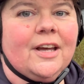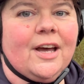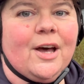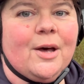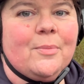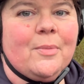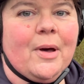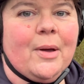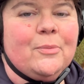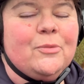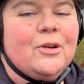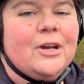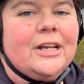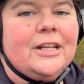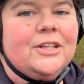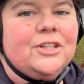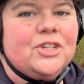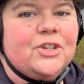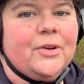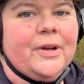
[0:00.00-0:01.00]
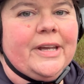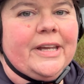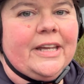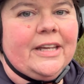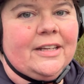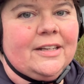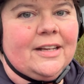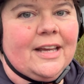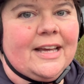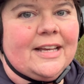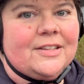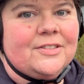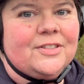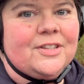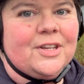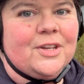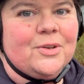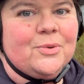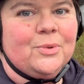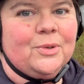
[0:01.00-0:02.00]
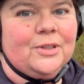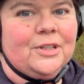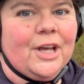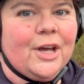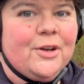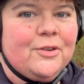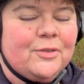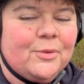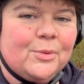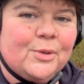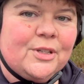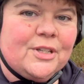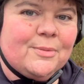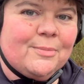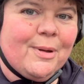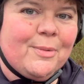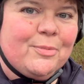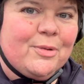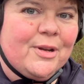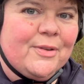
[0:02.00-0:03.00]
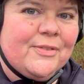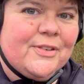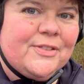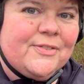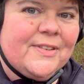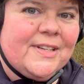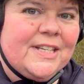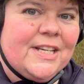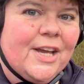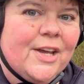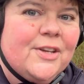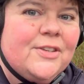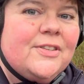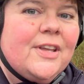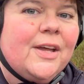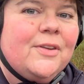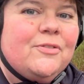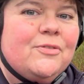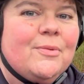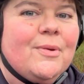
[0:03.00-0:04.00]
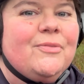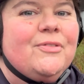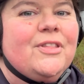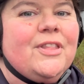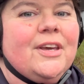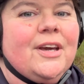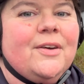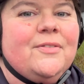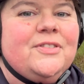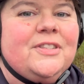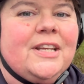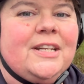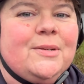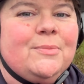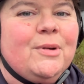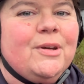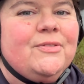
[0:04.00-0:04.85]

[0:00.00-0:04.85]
I'm really enjoying it. As you will know from watching my previous videos and from everything I've said in my